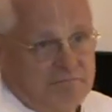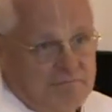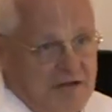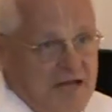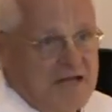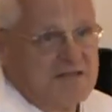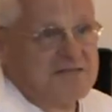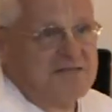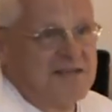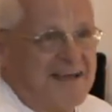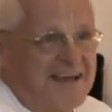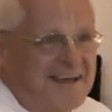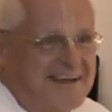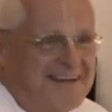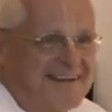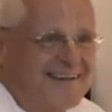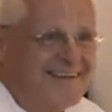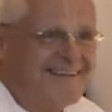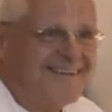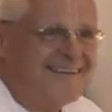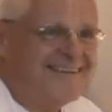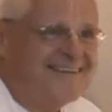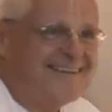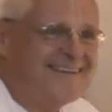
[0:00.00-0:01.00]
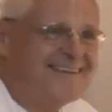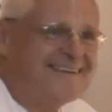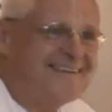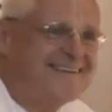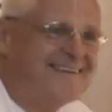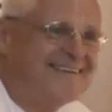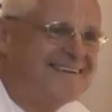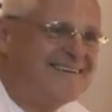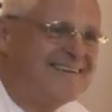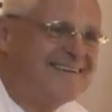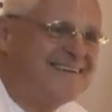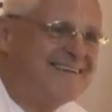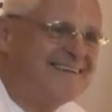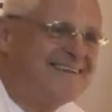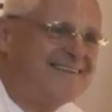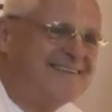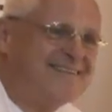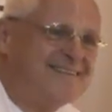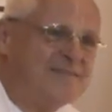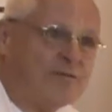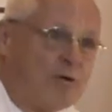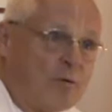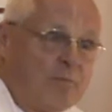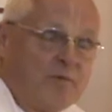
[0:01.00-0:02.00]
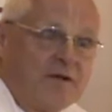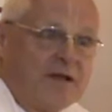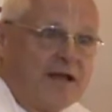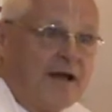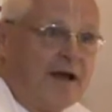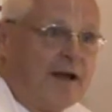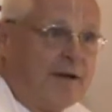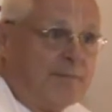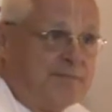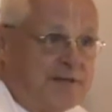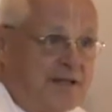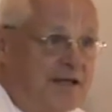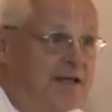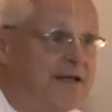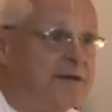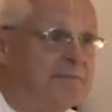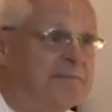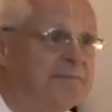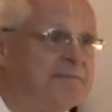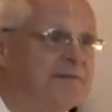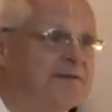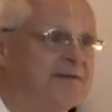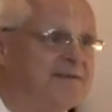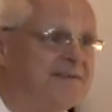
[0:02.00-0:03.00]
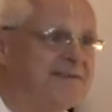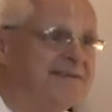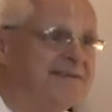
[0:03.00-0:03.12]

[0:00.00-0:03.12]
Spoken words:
nothing. Nobody helped him.